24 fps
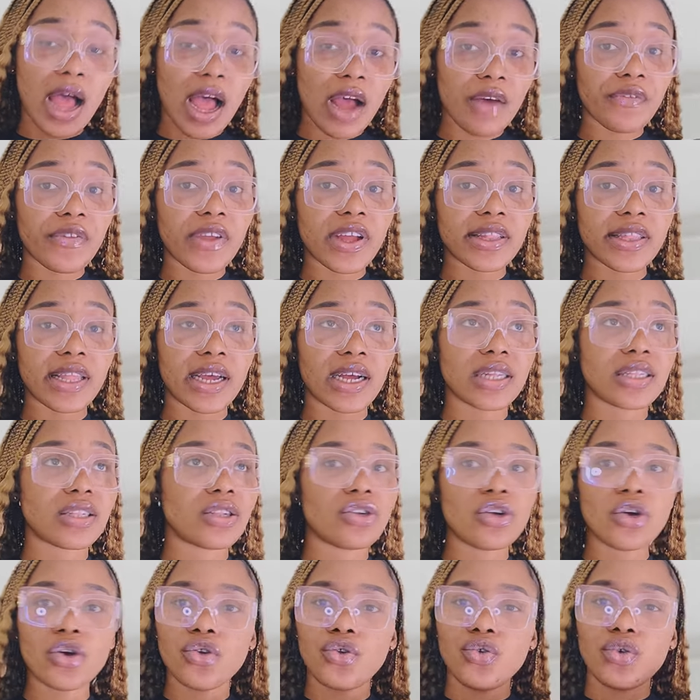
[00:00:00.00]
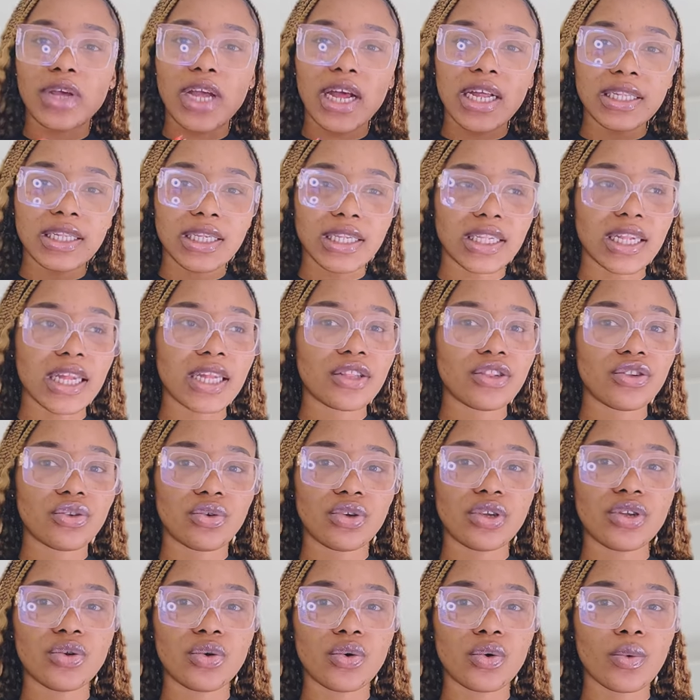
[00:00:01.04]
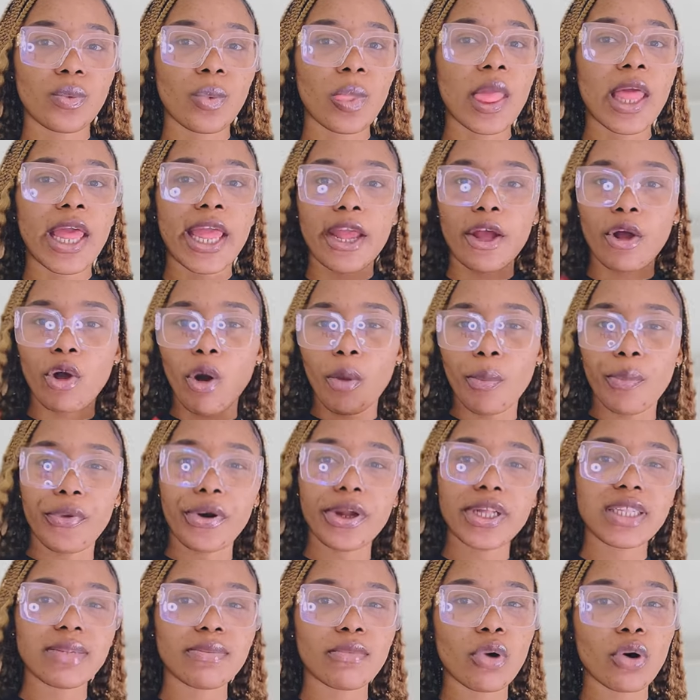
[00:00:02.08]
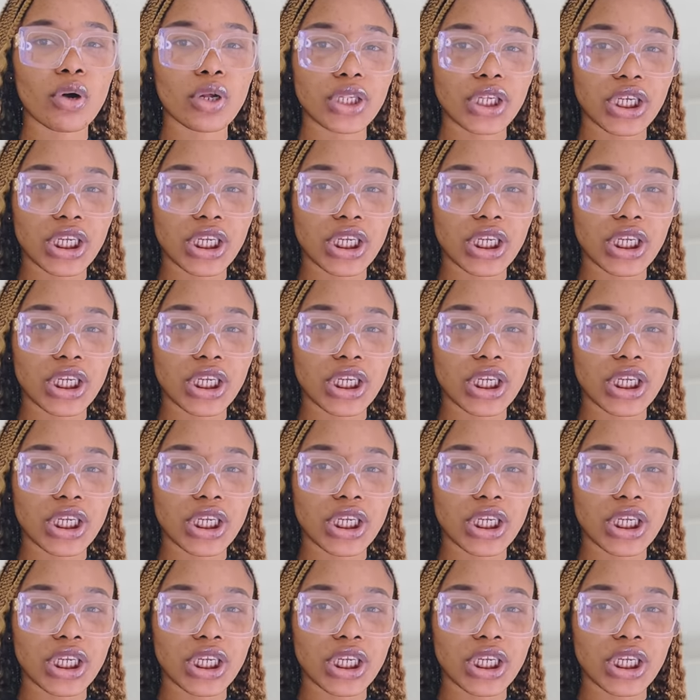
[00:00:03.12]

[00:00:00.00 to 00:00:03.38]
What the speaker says: After that, you can decide to, you know, incorporate more